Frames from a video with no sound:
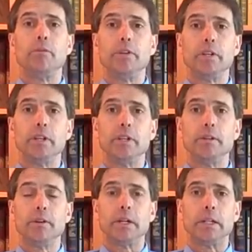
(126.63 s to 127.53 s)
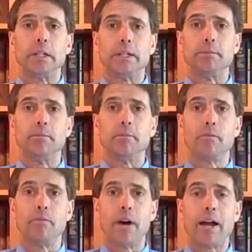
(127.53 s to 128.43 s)
the um,
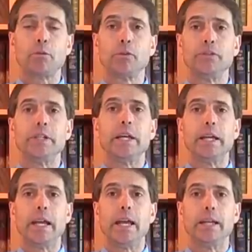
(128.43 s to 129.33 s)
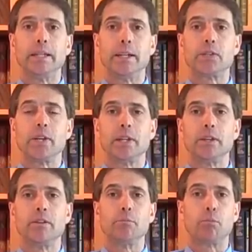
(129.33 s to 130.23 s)
viral DNA gets
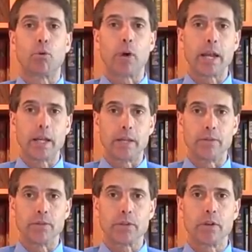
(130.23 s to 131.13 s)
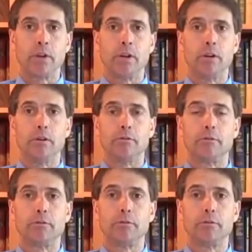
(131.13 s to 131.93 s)
into the brains of